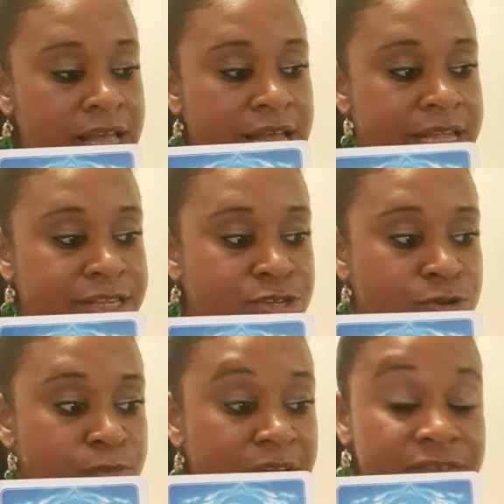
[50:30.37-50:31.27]
And
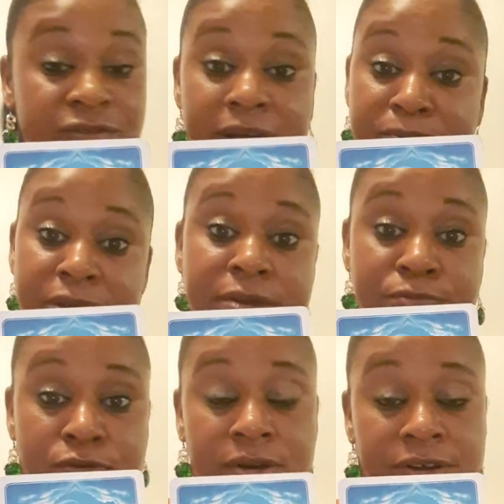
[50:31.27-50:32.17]
you might find
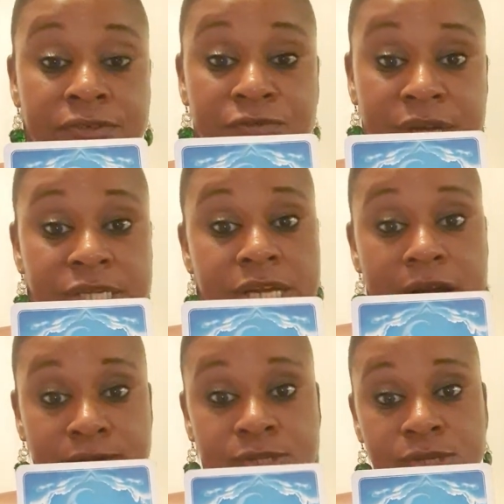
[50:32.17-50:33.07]
people are going to reach
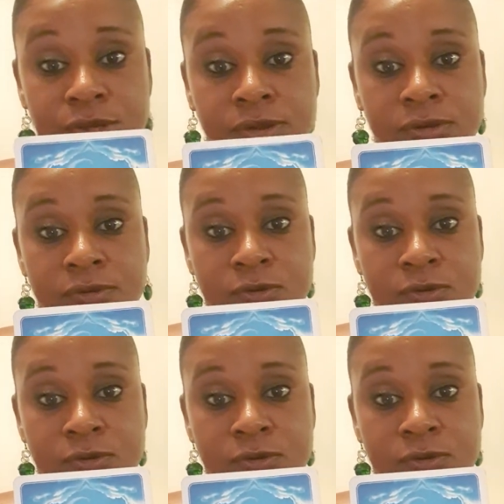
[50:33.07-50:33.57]
out to you,